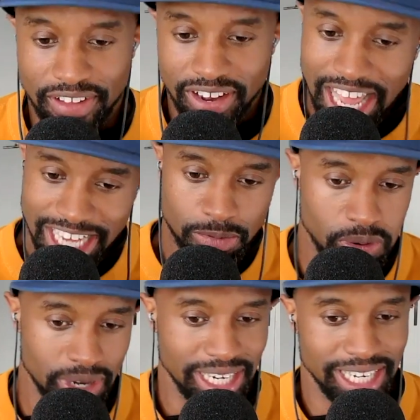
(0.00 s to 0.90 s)
right, and the last
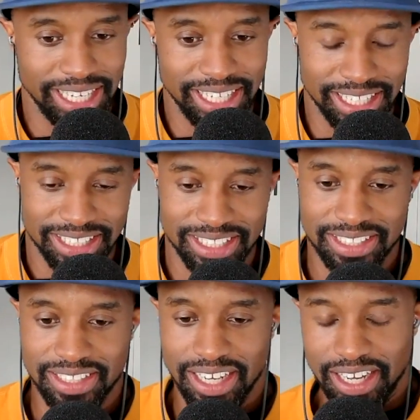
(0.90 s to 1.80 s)
point
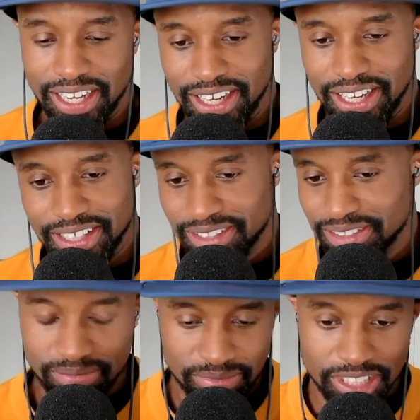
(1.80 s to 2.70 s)
is,
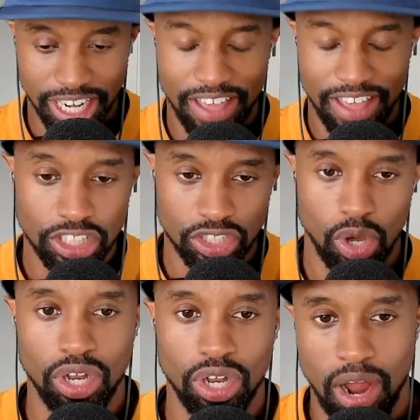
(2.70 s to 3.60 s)
again, this is
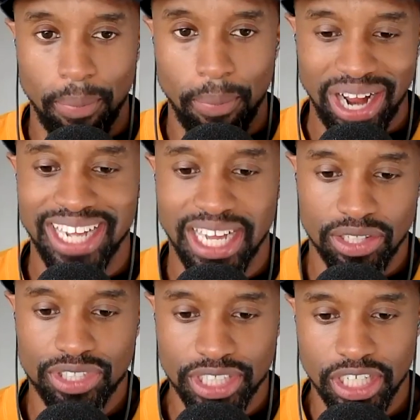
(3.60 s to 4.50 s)
all around brand
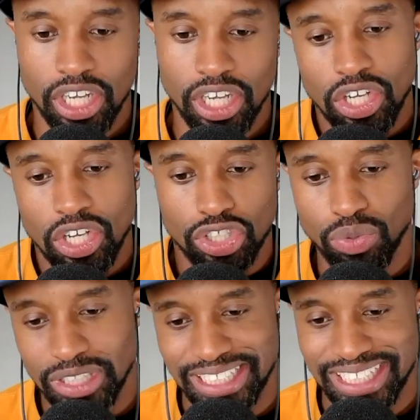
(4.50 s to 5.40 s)
dilution.
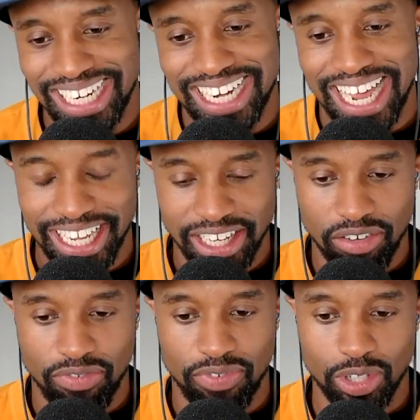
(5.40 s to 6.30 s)
Don't say
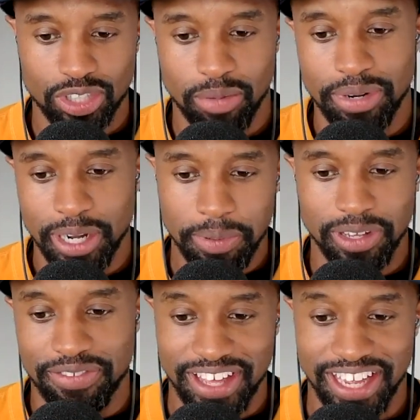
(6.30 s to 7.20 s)
negative, false, or
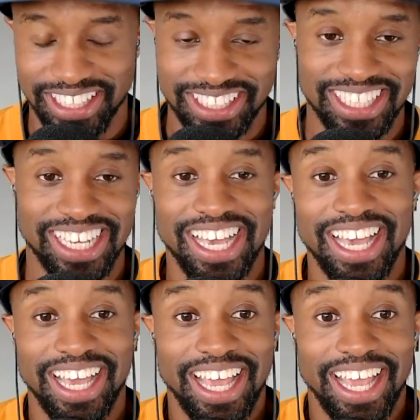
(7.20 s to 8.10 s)
manipulative things,
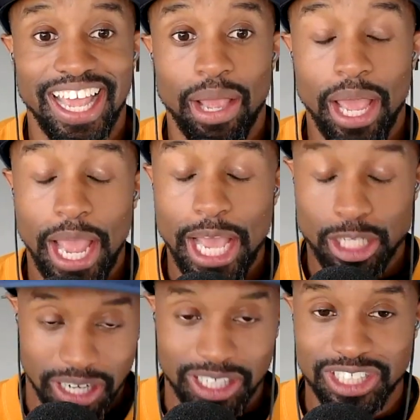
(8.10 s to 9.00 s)

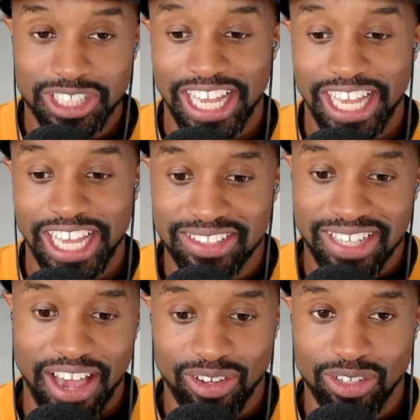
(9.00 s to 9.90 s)
especially in the
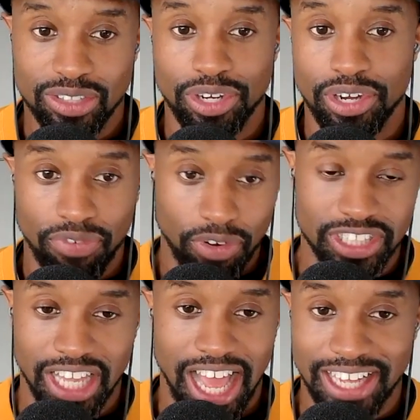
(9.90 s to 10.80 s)
titles or your
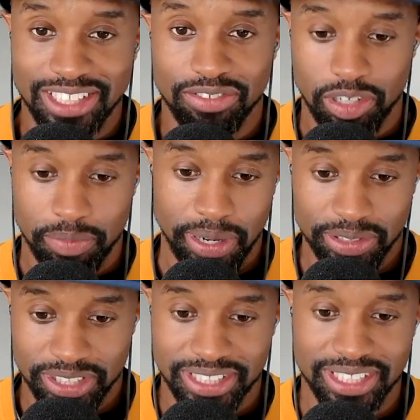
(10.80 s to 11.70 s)
first lines of your
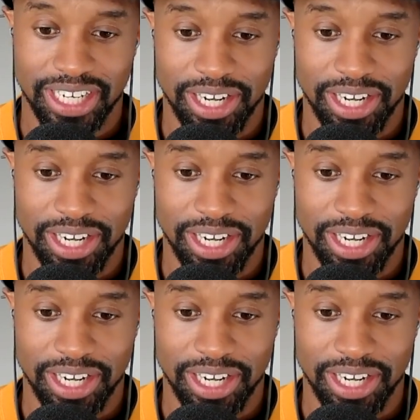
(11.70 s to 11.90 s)
posts.